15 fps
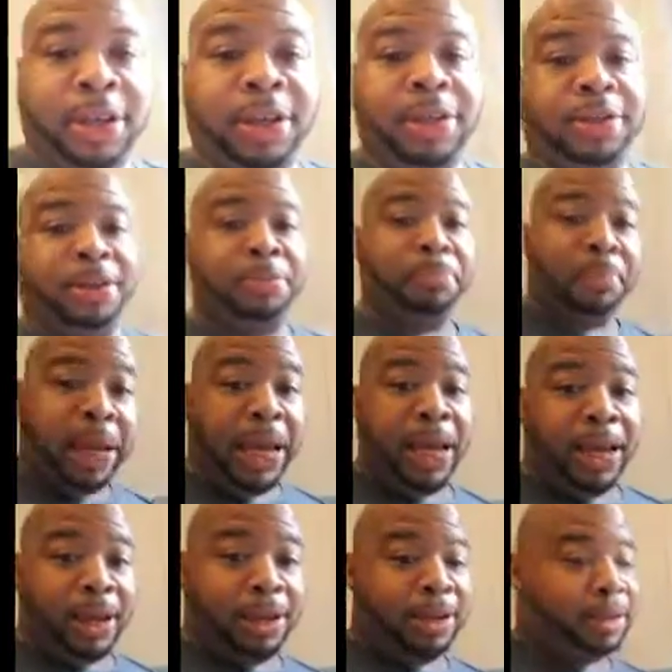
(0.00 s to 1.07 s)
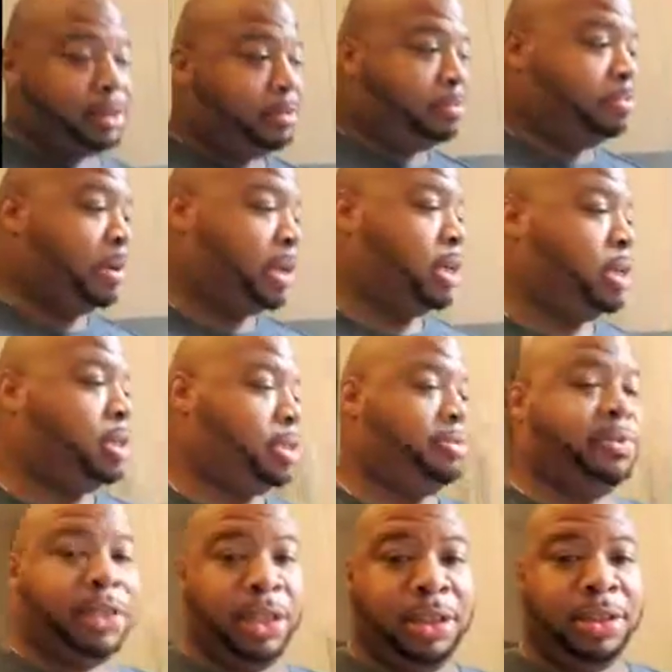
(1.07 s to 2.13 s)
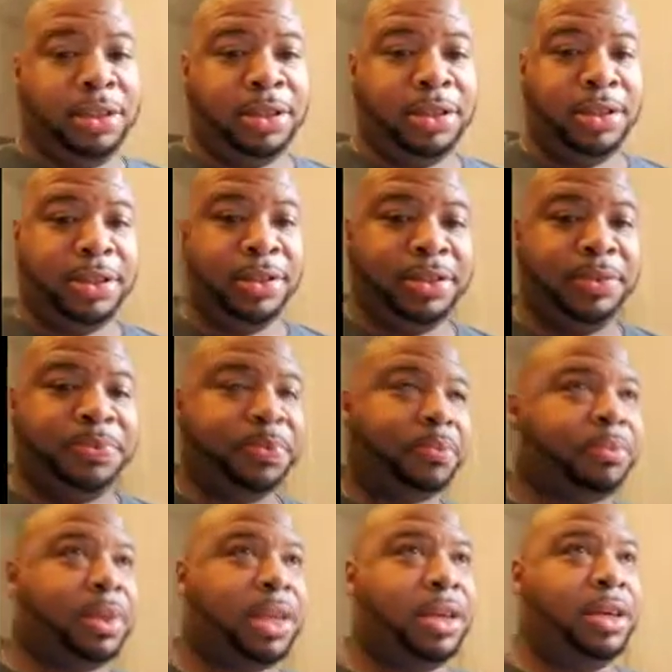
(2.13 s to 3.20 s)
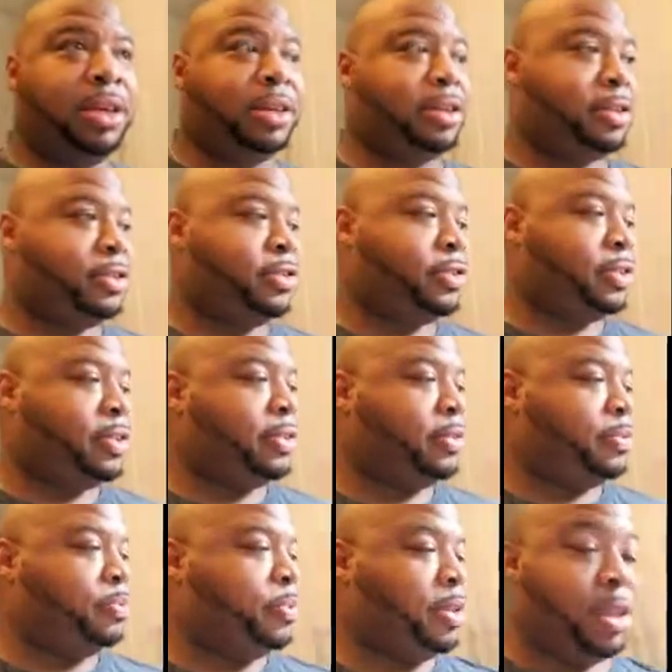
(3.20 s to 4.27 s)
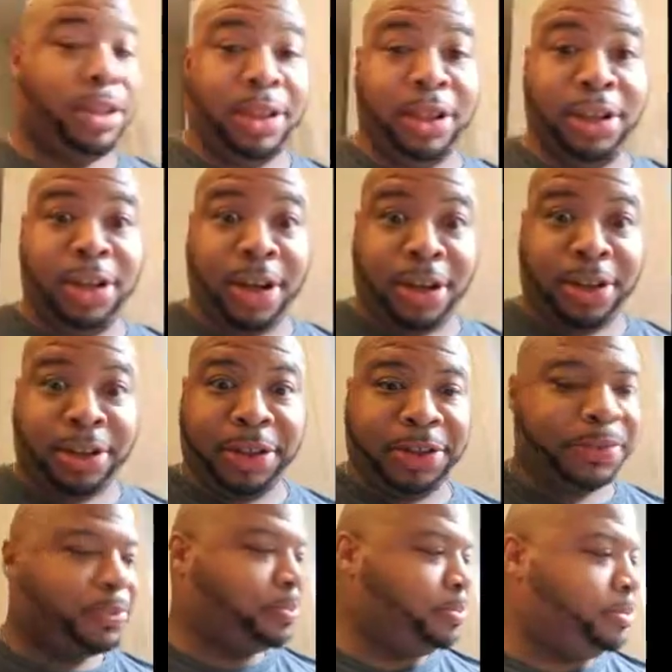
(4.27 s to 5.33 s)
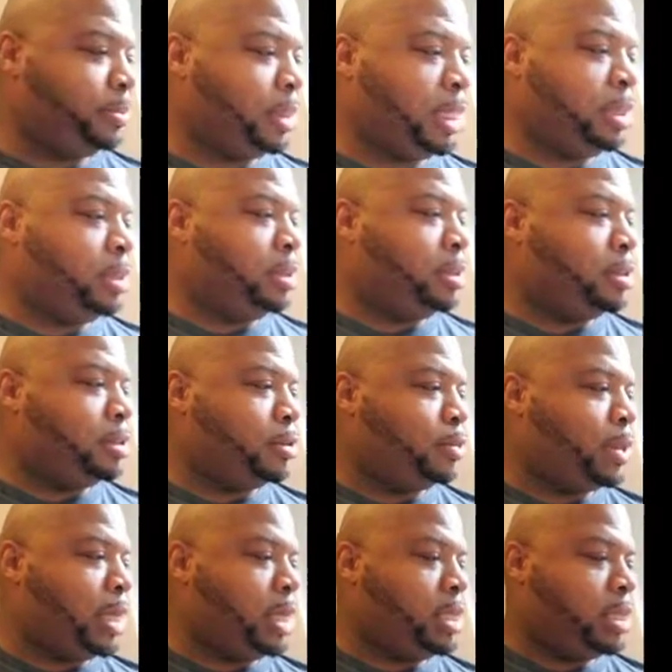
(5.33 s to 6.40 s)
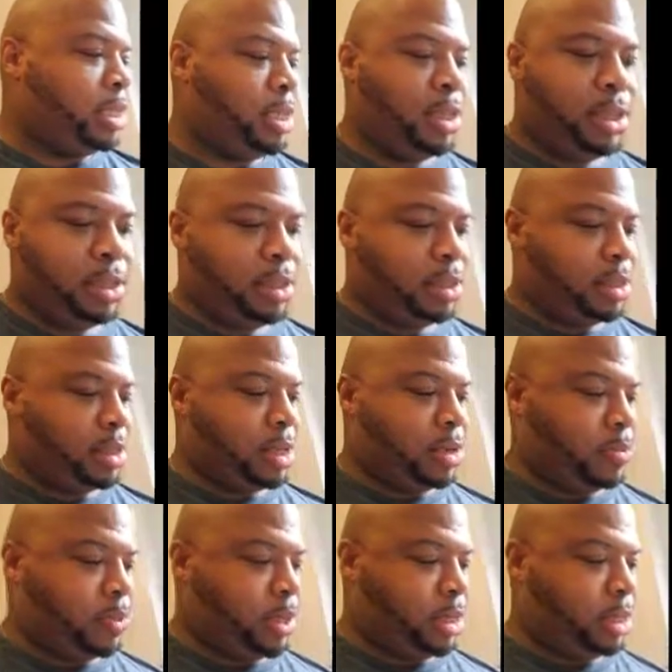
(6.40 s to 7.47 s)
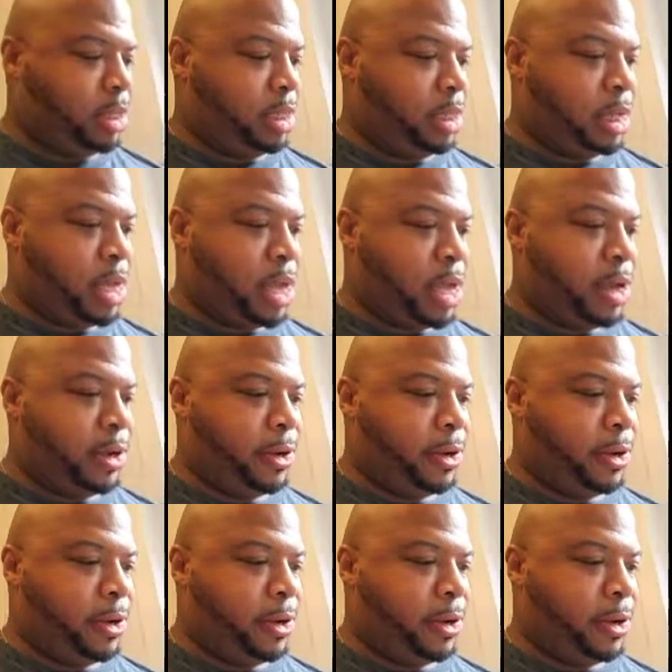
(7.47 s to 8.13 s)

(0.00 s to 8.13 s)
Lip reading: main part of this is the duck. So what I did, I went and got